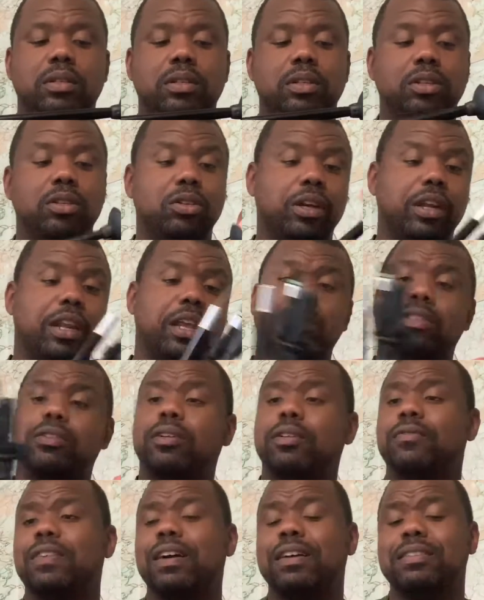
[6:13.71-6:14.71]
you're looking at
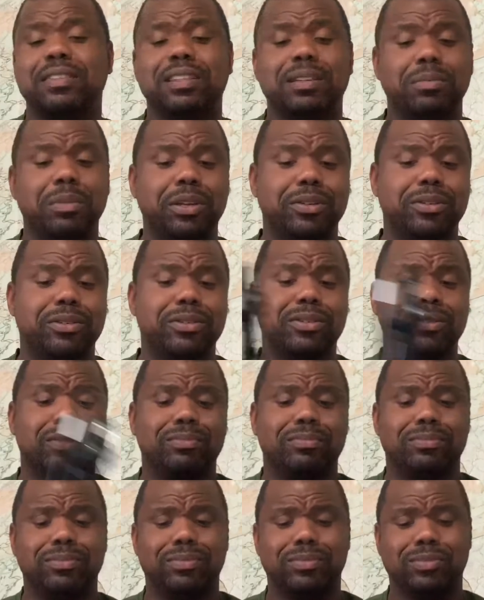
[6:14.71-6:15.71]
35 centimeters
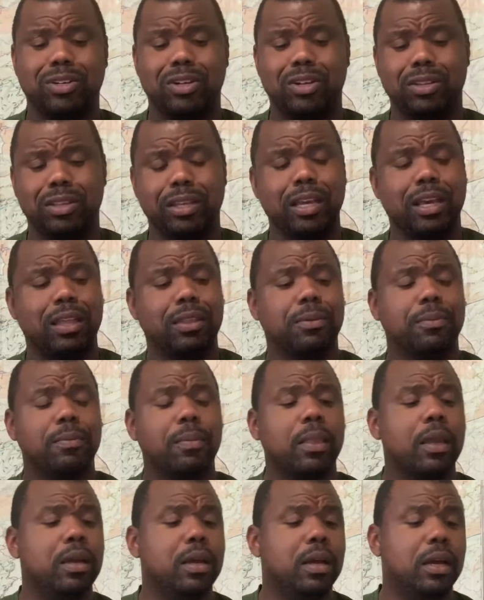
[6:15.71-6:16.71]
altogether.
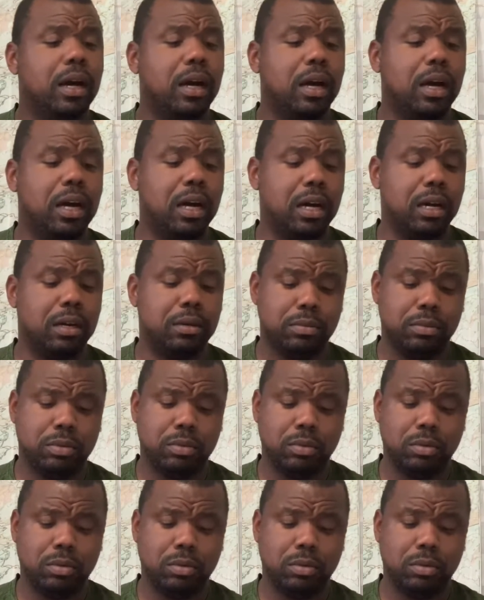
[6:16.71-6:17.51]
Now